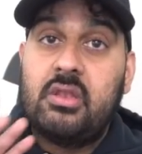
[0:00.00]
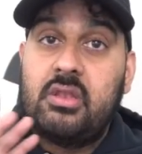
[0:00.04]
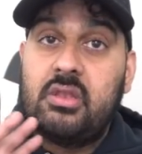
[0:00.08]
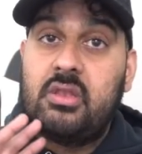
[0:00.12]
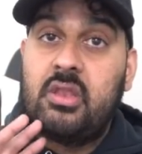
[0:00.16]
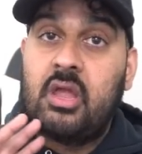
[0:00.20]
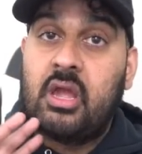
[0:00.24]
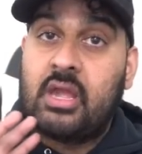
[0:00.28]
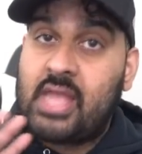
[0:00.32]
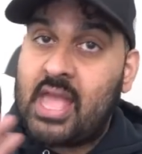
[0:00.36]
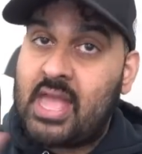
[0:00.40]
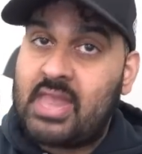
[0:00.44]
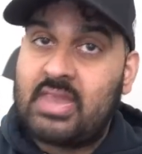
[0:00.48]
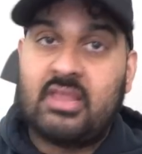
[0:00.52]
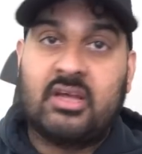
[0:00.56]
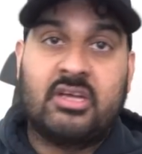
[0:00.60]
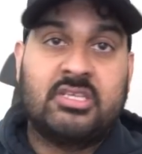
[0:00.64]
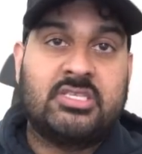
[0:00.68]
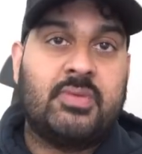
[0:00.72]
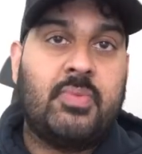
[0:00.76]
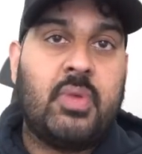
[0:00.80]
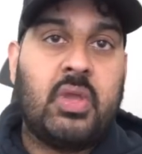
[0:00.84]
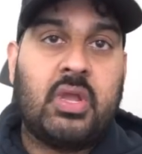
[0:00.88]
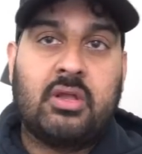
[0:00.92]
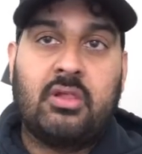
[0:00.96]
Again,
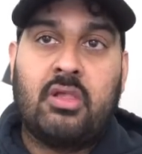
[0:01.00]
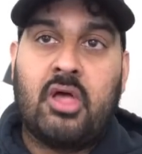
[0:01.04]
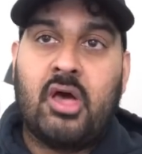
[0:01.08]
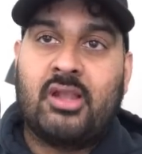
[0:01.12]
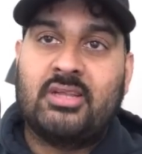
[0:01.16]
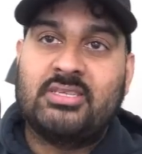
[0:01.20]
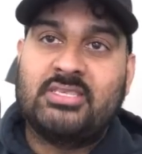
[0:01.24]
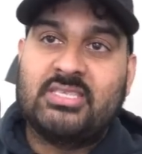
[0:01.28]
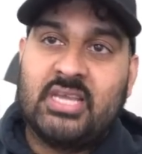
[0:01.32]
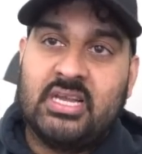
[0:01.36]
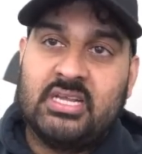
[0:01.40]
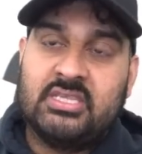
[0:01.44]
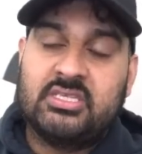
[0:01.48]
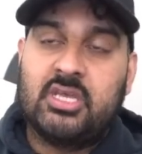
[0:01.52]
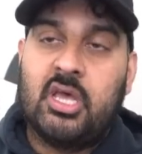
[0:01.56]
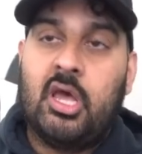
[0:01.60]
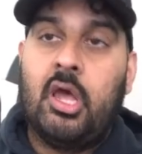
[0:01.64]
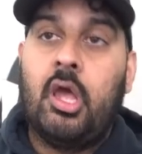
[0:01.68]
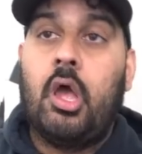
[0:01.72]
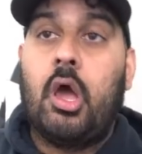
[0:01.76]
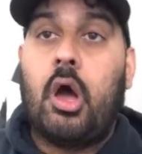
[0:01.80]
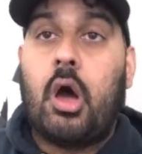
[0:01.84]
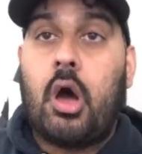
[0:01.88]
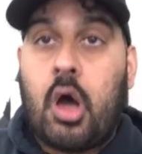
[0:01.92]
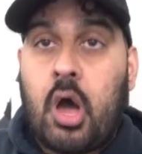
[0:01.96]
doesn't make a lot of sense.
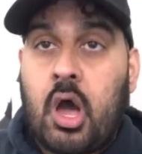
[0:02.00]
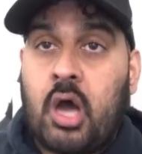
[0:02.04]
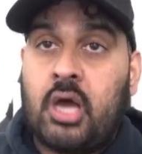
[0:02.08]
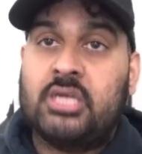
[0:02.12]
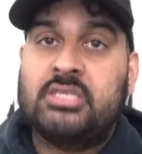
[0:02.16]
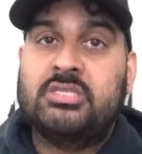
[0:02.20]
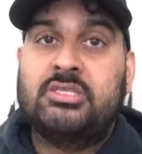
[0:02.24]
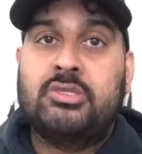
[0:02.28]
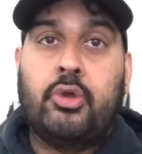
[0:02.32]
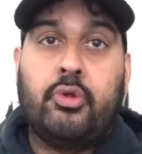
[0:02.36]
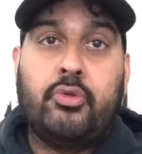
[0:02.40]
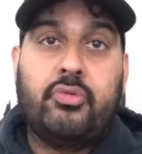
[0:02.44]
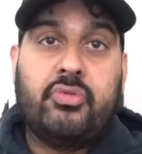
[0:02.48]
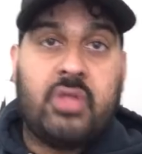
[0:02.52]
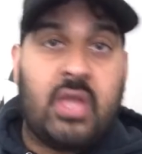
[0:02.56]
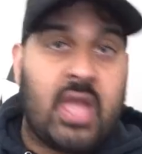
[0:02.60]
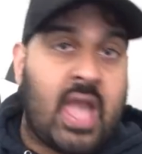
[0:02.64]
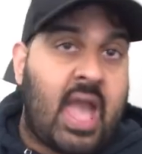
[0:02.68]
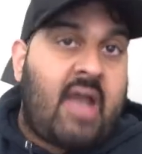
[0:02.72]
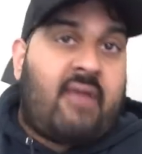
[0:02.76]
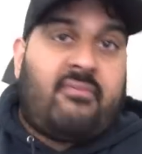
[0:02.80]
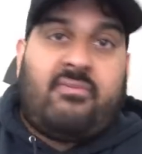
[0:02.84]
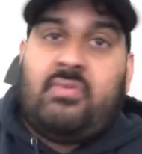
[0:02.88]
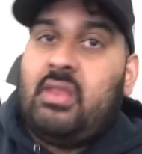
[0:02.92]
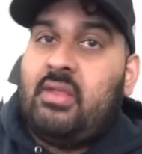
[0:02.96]
Also, they
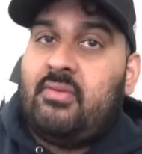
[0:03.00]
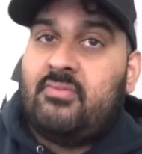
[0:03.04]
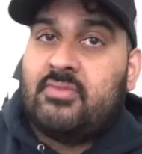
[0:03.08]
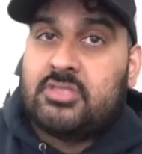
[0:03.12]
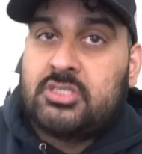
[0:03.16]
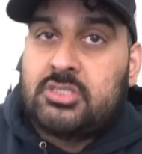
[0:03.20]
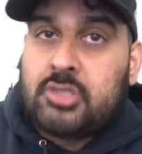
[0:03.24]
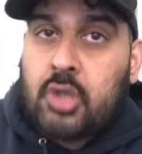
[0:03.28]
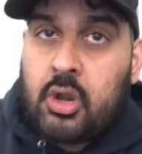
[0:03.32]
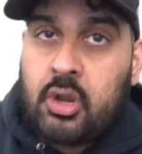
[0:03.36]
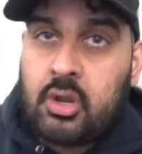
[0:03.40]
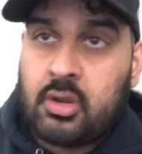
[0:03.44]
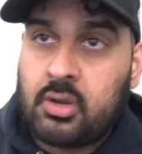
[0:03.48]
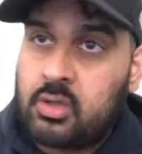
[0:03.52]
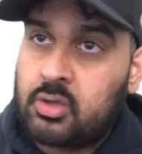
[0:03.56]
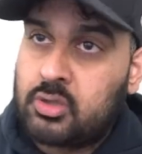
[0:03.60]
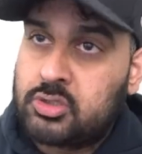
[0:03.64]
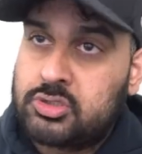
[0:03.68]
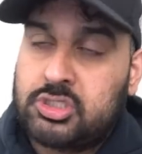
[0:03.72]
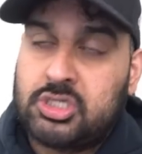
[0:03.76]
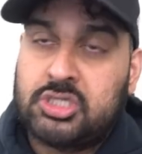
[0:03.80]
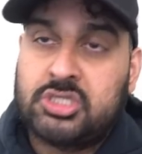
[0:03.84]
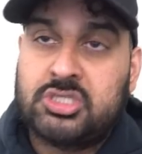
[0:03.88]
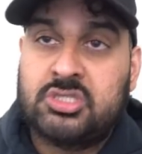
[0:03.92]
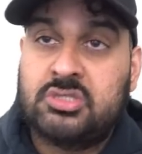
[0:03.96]
haven't even started
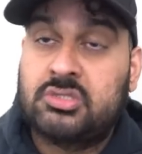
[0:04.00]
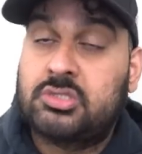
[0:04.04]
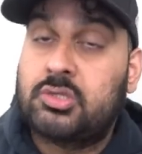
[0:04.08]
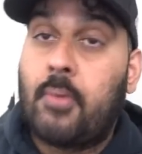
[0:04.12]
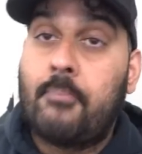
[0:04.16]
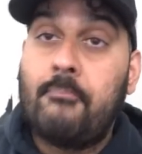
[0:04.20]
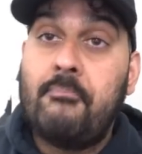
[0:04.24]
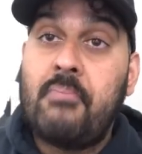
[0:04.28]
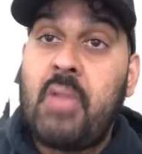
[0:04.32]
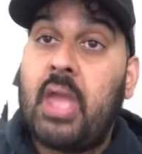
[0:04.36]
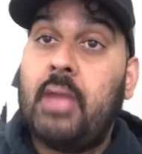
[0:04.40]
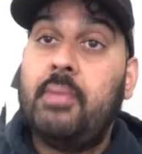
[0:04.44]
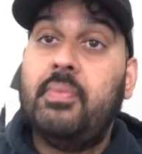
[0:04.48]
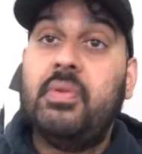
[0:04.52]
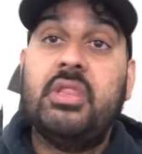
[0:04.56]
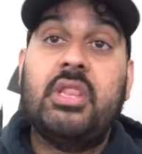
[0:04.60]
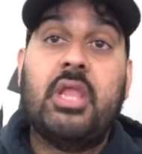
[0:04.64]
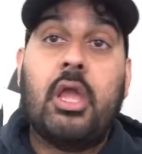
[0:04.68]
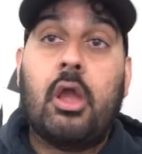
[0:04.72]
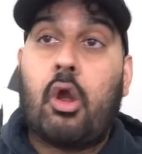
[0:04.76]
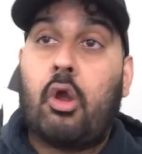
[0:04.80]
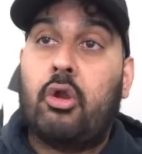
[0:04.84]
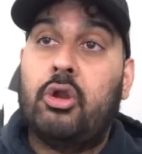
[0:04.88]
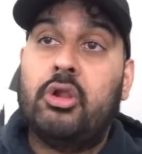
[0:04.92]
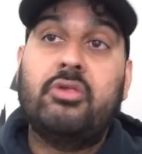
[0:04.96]
negotiations. So maybe they
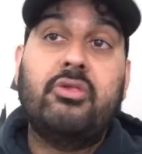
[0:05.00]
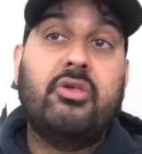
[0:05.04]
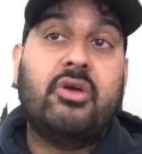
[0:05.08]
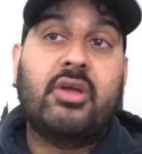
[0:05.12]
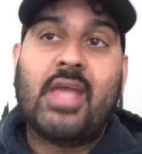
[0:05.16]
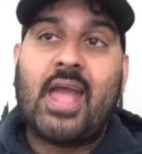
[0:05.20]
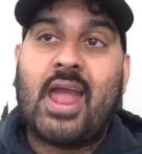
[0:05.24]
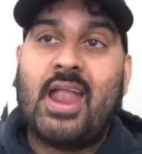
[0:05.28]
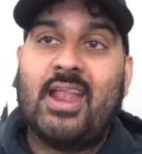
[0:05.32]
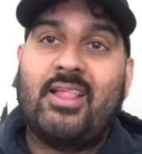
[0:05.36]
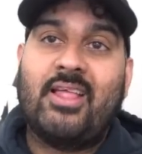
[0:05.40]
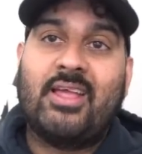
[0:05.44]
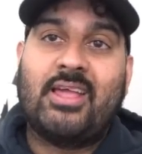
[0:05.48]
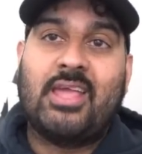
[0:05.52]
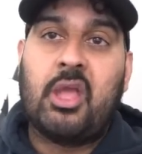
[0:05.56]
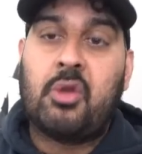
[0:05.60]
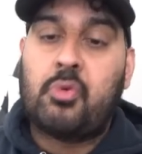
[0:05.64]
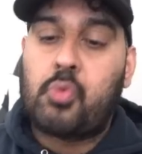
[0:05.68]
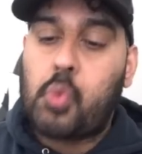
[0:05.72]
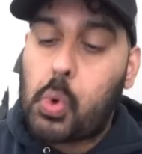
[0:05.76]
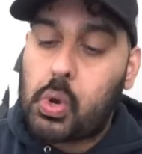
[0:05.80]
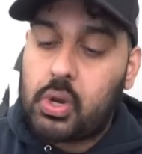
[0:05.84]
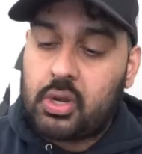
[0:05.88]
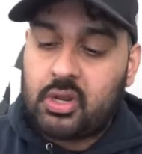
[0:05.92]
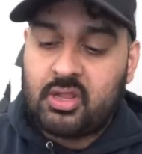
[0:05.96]
already look at it like, hey,
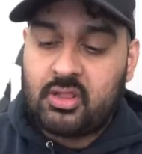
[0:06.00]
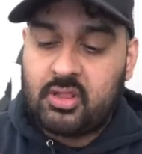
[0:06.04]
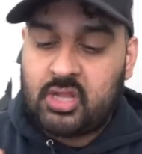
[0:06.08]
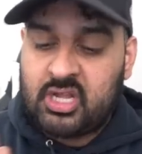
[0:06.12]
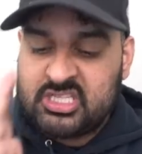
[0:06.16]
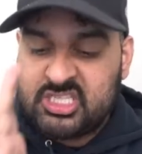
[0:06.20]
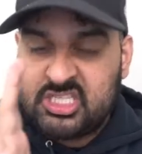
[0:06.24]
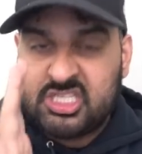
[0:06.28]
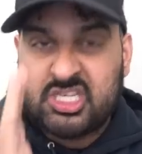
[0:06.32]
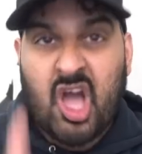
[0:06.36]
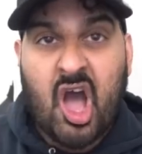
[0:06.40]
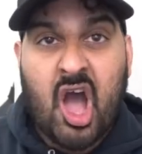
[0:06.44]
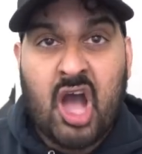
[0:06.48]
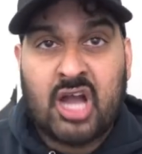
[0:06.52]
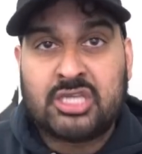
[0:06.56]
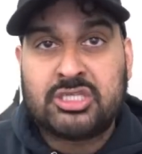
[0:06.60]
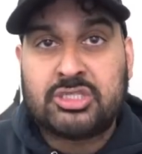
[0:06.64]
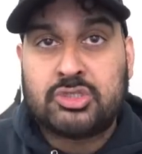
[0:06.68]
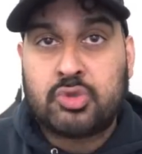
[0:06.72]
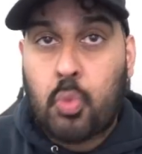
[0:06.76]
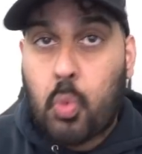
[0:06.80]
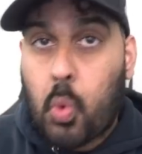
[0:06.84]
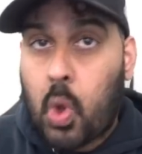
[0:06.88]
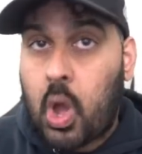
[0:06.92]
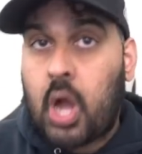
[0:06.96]
we're going to let Josh
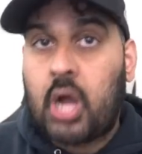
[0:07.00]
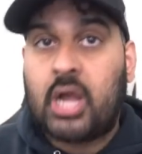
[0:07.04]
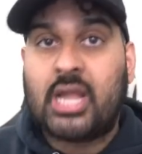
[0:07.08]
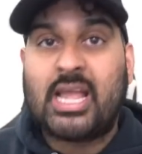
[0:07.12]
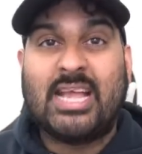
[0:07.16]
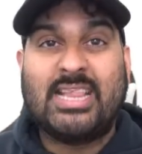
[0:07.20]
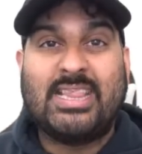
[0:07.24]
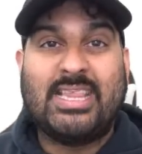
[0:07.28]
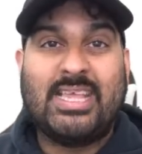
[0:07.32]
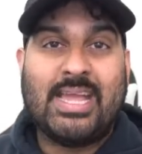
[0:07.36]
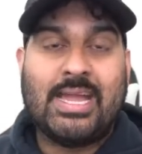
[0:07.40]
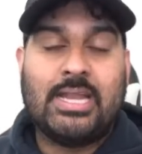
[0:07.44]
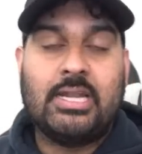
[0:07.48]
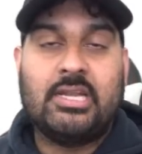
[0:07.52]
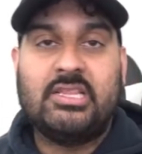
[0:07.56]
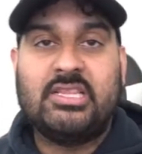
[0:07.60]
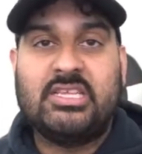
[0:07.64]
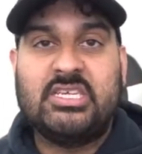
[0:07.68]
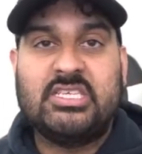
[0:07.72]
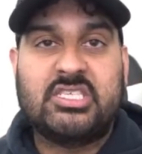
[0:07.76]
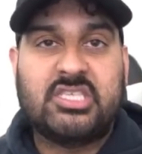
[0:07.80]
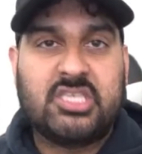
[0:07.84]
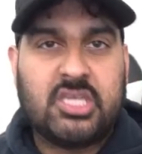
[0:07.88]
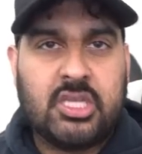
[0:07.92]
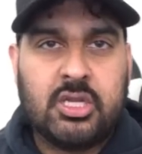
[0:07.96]
walk at the end of
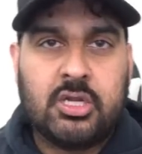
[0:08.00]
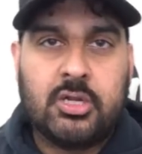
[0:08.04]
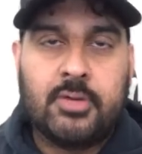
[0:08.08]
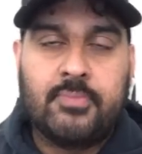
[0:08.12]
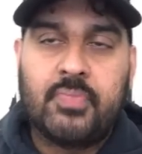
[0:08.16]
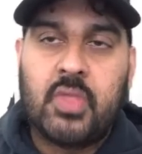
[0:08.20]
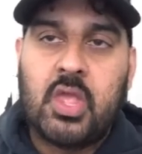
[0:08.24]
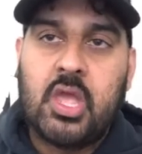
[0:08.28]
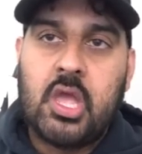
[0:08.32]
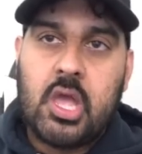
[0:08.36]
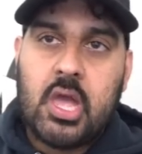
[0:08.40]
this year.